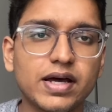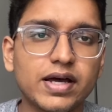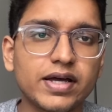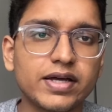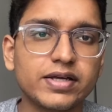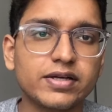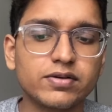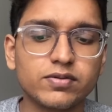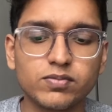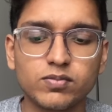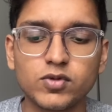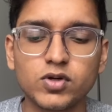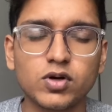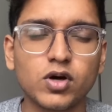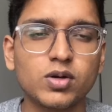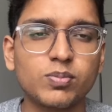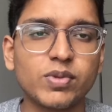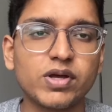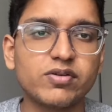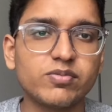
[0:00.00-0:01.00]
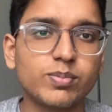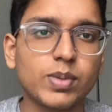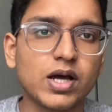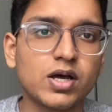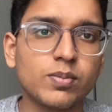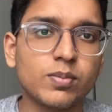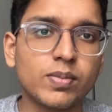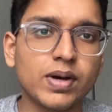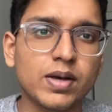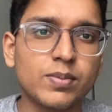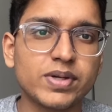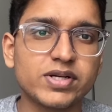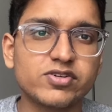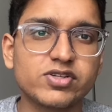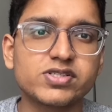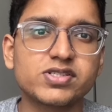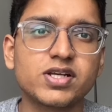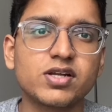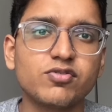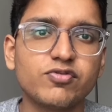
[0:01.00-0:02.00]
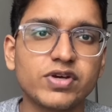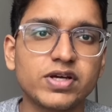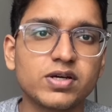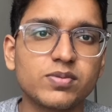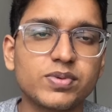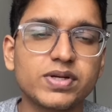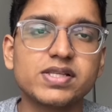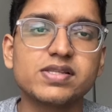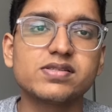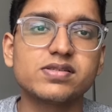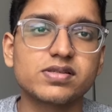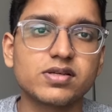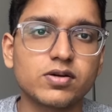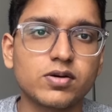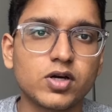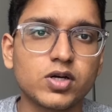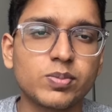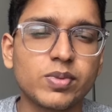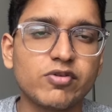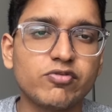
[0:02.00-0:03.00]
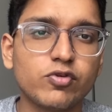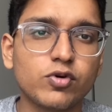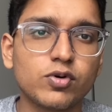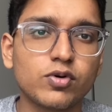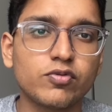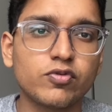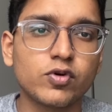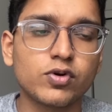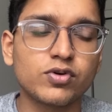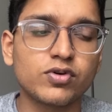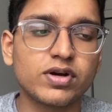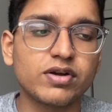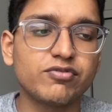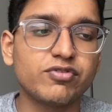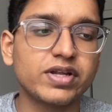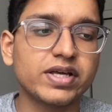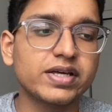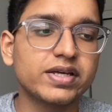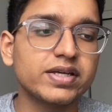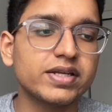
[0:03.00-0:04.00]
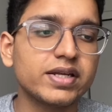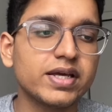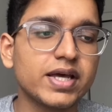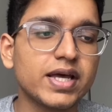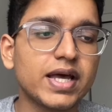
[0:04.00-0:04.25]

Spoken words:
I got my biometrics done, fingerprints, got my photograph taken,